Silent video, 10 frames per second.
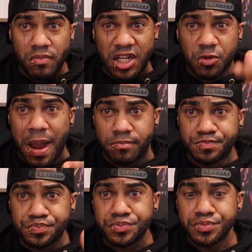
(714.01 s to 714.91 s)
and Spam
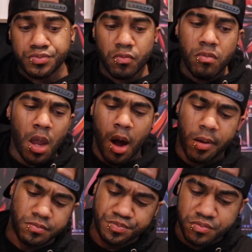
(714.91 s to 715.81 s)

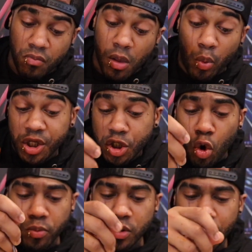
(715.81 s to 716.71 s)
um, which is
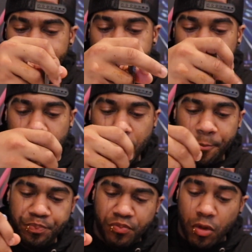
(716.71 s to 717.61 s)
normal.
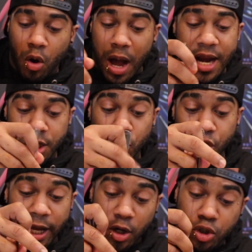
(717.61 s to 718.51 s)
You know, I didn't know
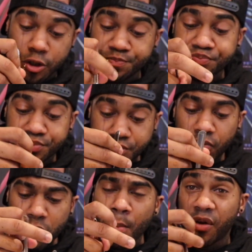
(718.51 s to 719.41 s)
until I got older,
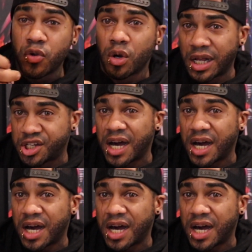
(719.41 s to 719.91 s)
but if you go to like